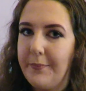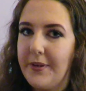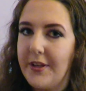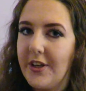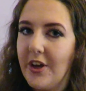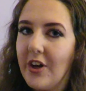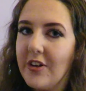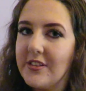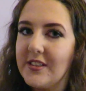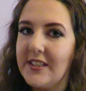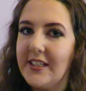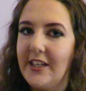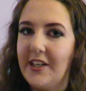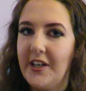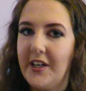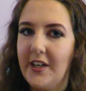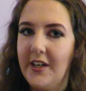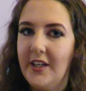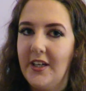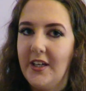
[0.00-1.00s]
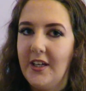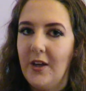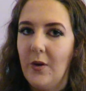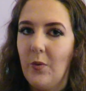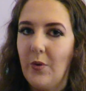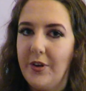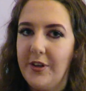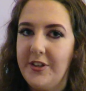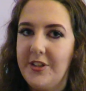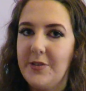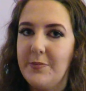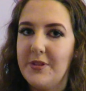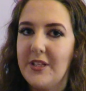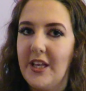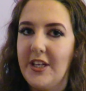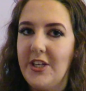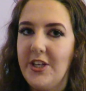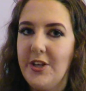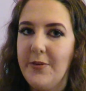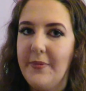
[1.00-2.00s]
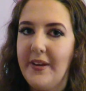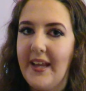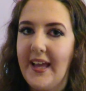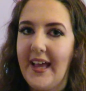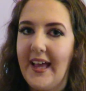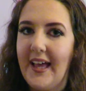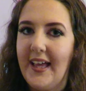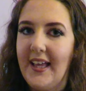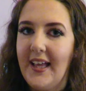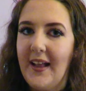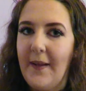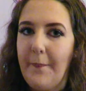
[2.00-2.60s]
because they are 100% human hair.